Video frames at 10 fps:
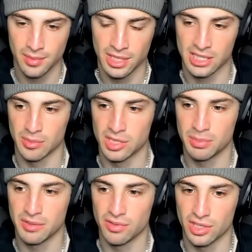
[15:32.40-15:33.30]
You get some
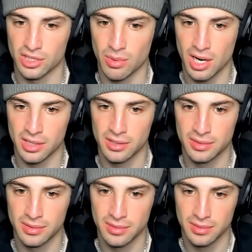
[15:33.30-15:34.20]
speed for the squad.
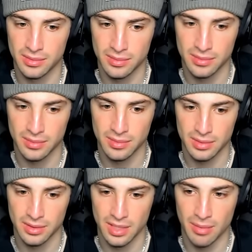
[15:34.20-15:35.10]

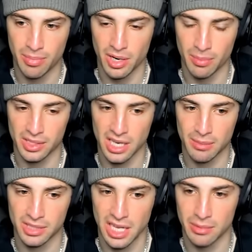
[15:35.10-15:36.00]
And Bug Buzz, how
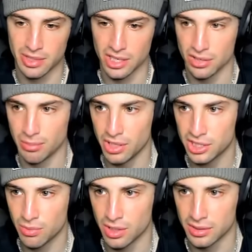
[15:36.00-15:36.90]
much damage are you doing?
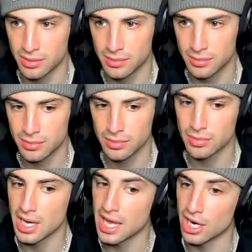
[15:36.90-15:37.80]
Plus one.
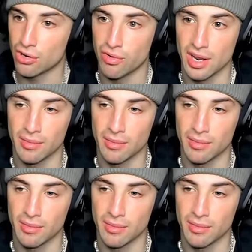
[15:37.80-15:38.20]
And a crit.